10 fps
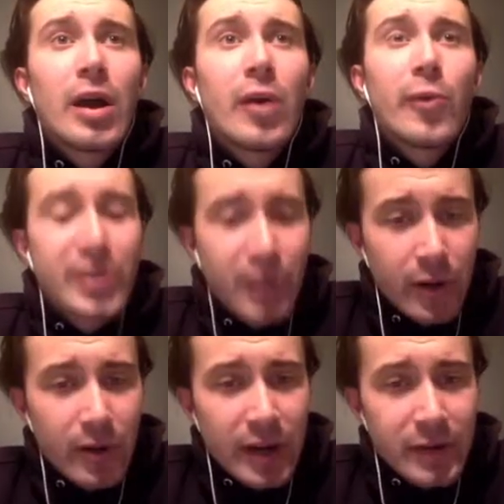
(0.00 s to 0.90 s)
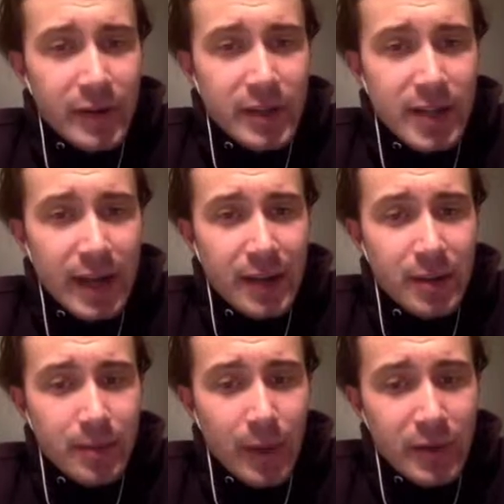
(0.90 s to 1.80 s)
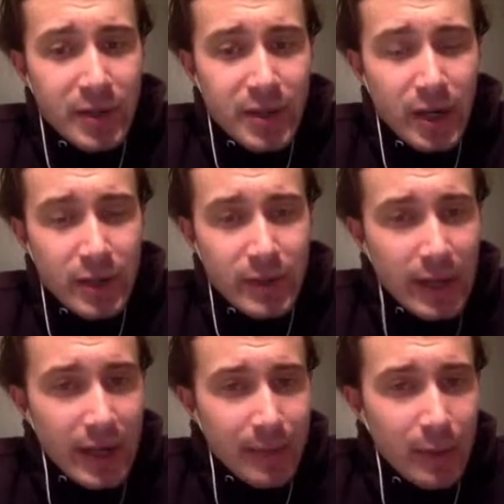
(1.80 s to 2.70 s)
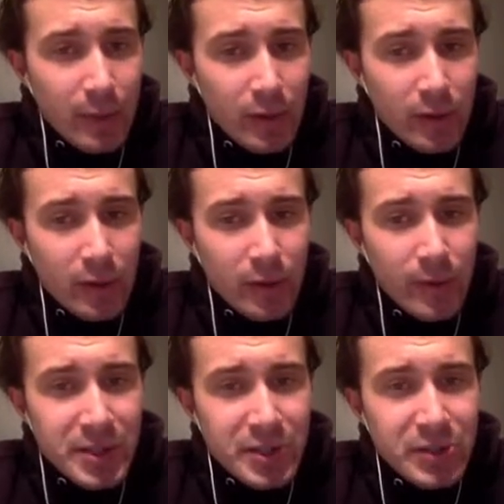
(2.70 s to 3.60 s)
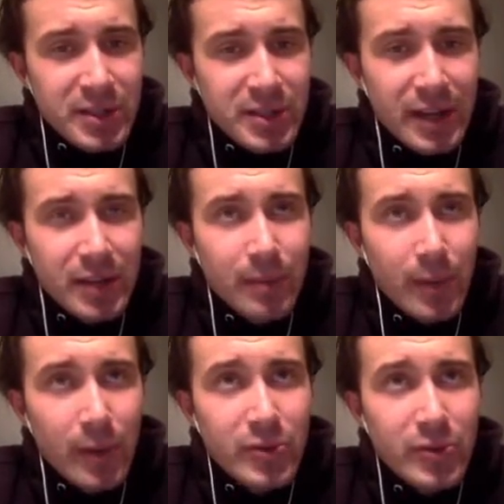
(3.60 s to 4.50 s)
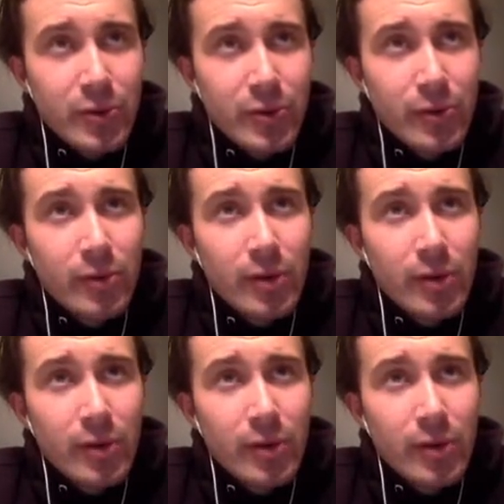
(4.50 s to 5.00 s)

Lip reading: We don't ever take the boat to Tuggerah Lake, but we always used to take the boat to